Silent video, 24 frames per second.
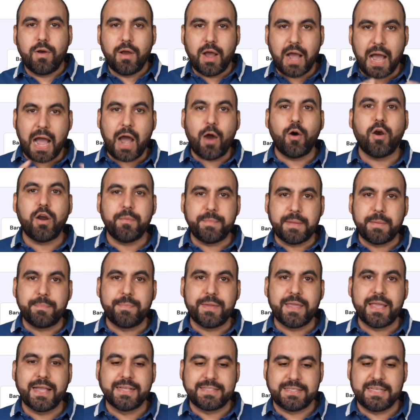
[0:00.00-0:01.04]
how our V
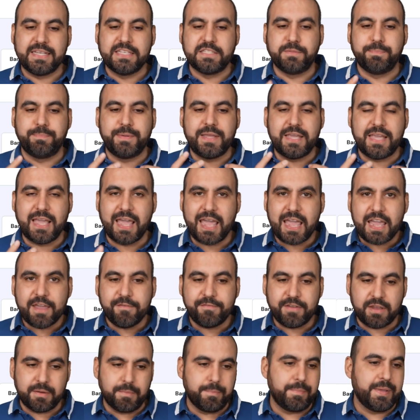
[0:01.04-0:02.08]
P S is
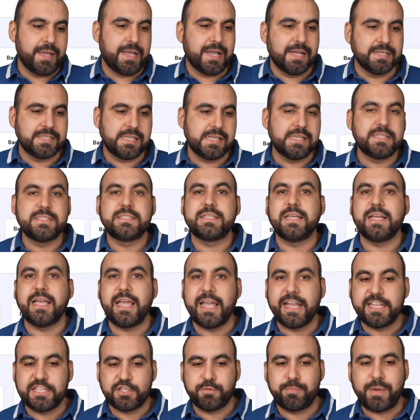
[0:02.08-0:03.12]
behaving because this is the
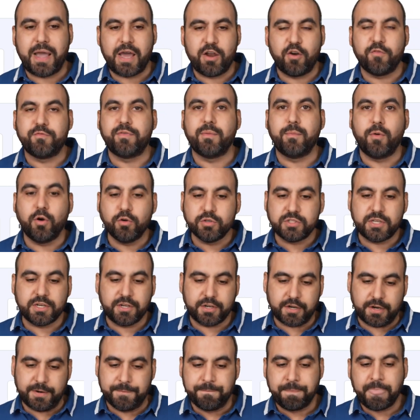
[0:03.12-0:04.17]
hPanel from
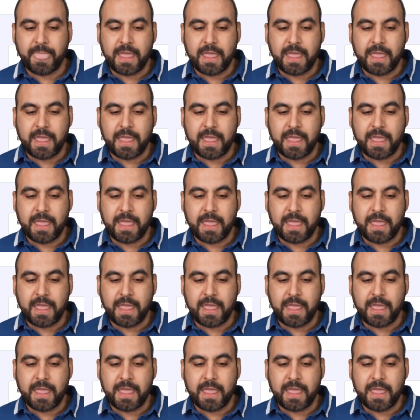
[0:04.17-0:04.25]
Hostinger.